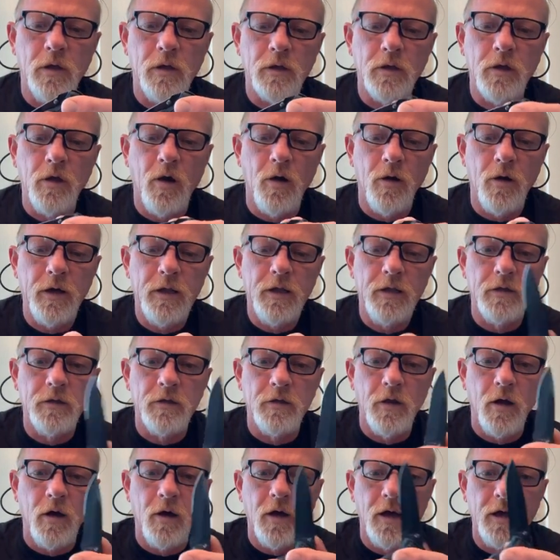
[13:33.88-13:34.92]
Guardian
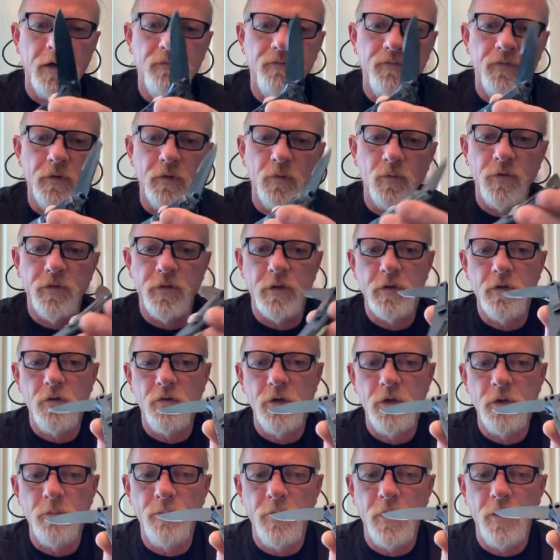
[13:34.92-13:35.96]
knife with a
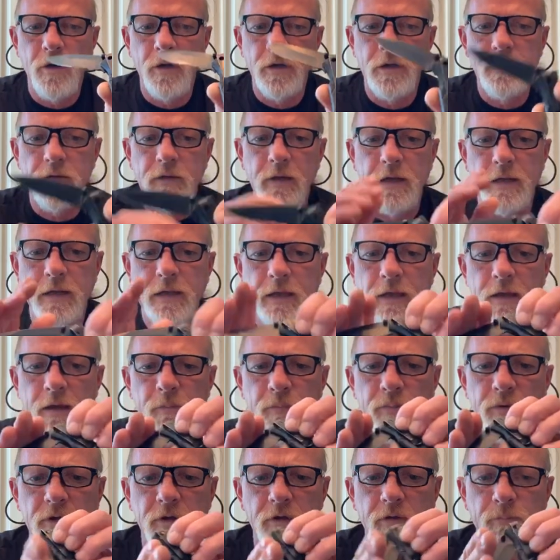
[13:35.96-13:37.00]
clip on it that I
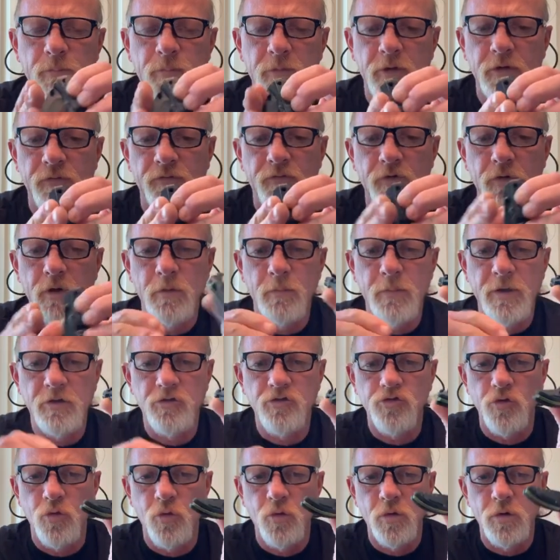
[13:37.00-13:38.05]
kept in the front of my
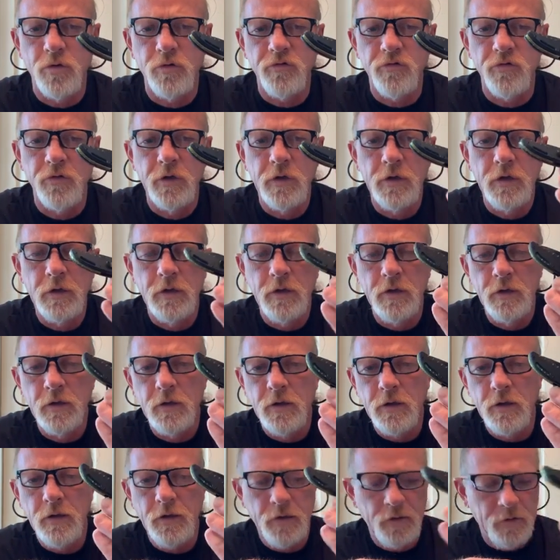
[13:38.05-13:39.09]
shorts.
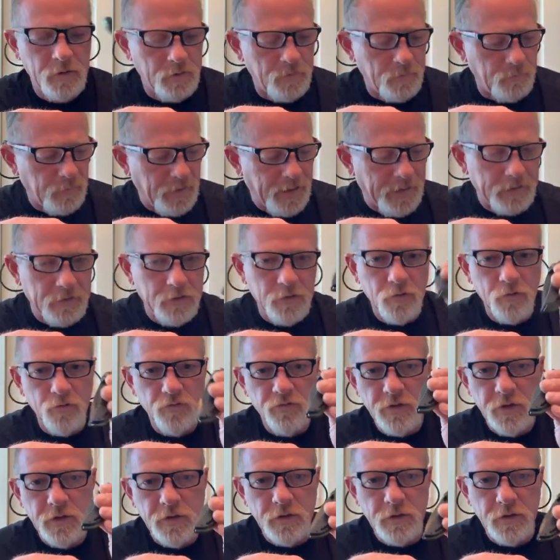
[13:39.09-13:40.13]
I
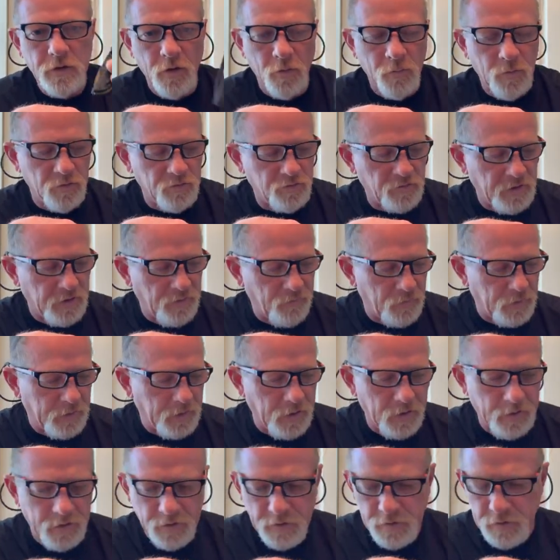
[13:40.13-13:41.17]
used it almost every
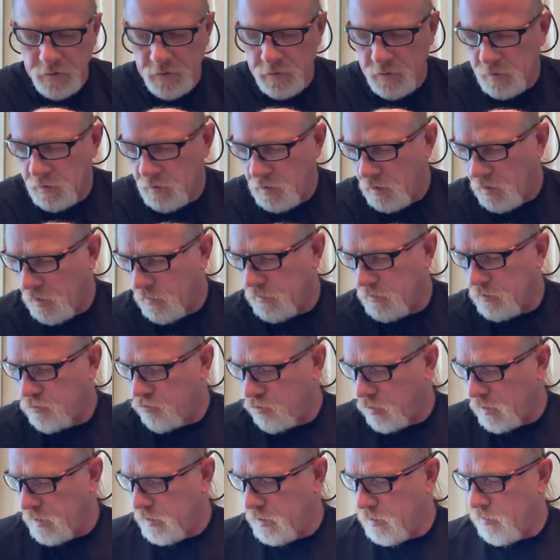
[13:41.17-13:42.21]
day on the
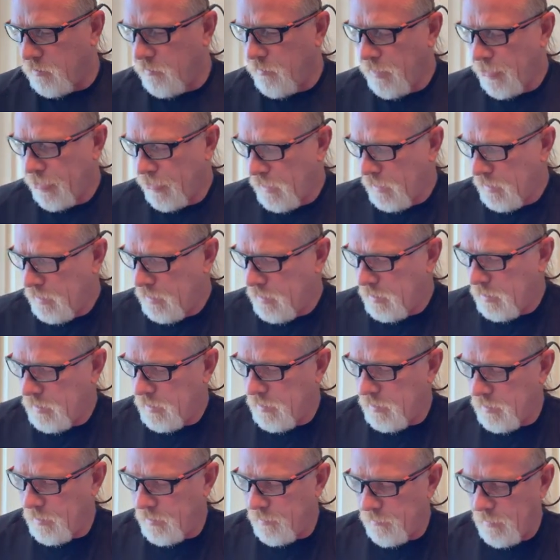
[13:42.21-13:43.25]
trail.
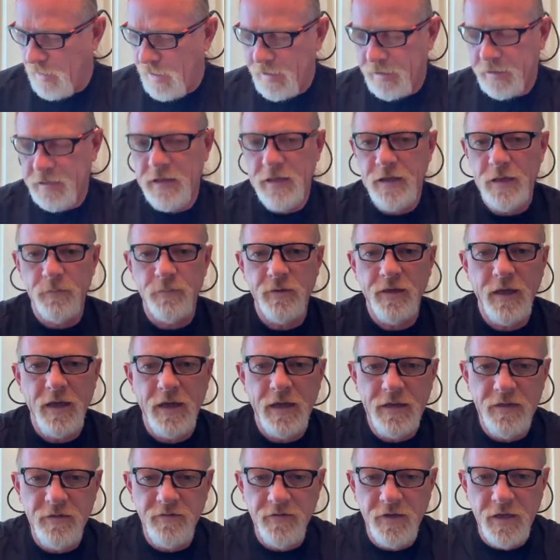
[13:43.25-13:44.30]
I kept
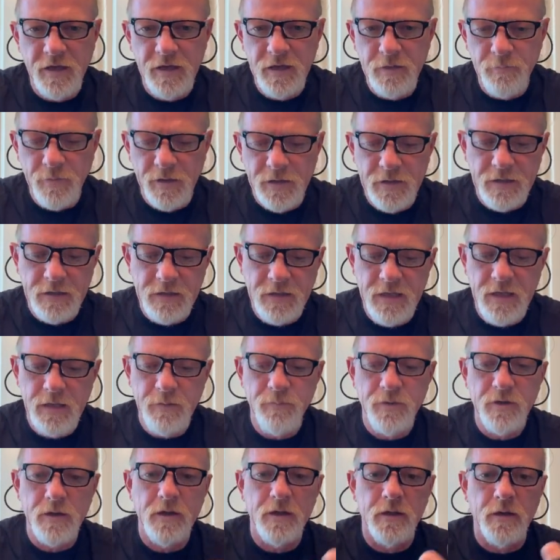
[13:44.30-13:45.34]
K-tape. I didn't
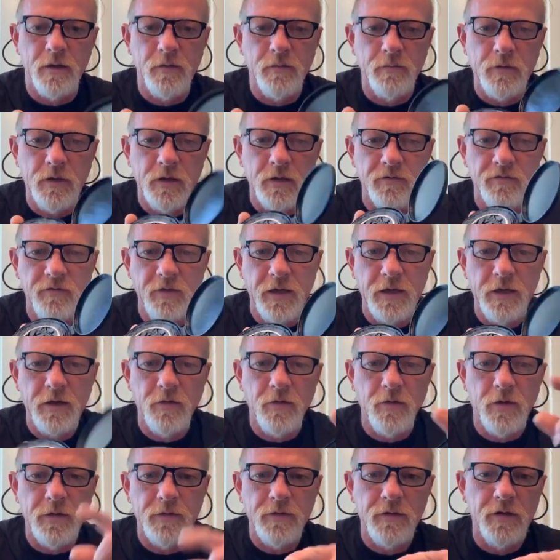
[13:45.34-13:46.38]
keep it in a container
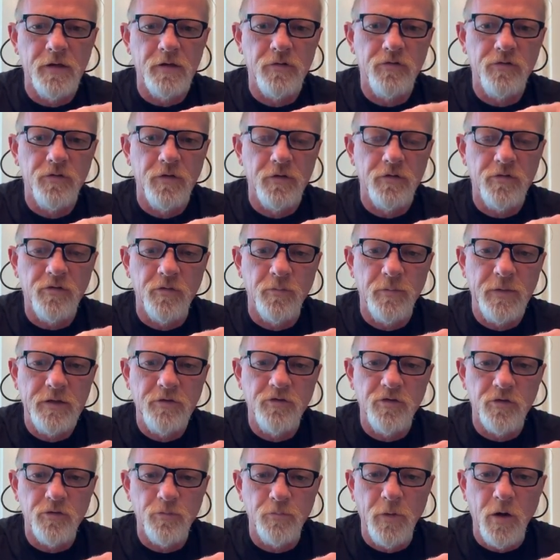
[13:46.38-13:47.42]
like this. This can be
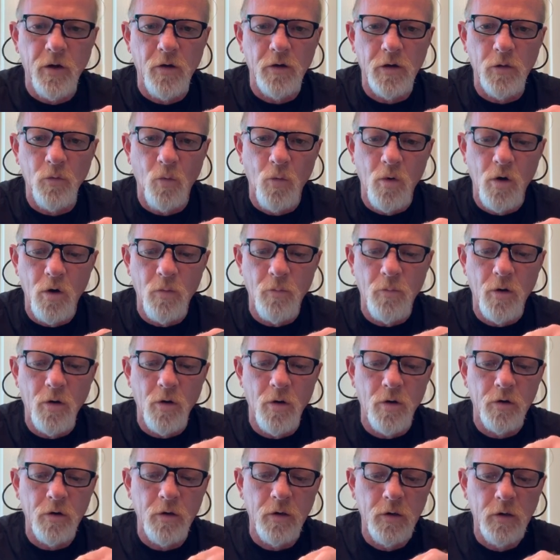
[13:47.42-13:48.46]
just bought at
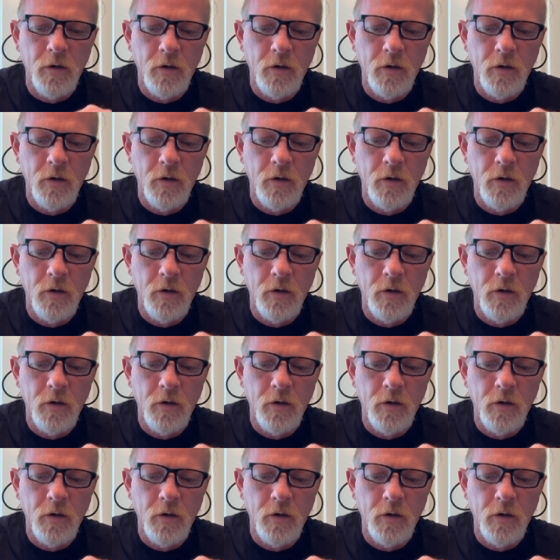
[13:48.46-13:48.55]
Walmart.